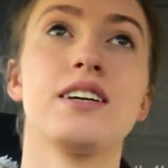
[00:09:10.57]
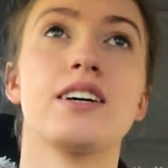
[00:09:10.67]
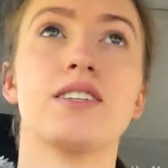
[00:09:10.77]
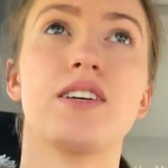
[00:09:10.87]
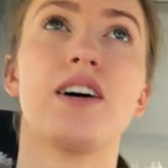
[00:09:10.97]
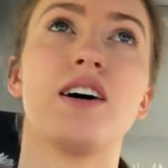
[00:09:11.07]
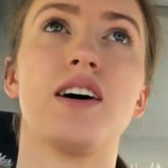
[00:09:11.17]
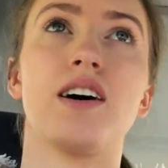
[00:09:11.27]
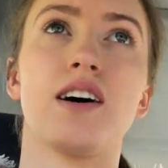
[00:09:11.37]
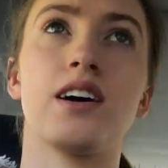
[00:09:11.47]

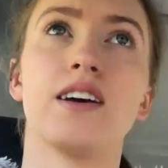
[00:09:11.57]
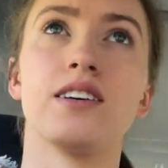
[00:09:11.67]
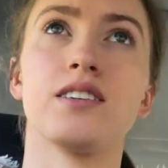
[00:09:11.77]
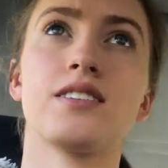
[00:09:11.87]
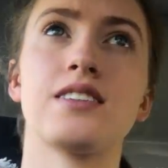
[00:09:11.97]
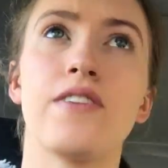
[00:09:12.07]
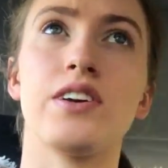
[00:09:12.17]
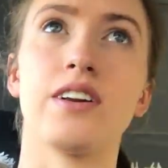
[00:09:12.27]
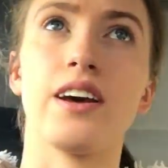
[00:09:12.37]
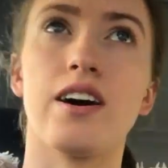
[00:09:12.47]
Dexter is
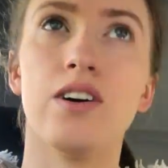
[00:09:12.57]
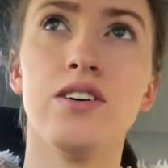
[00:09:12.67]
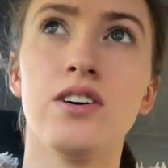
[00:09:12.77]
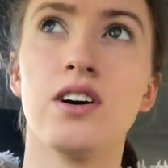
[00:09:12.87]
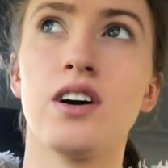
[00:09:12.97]
7 now.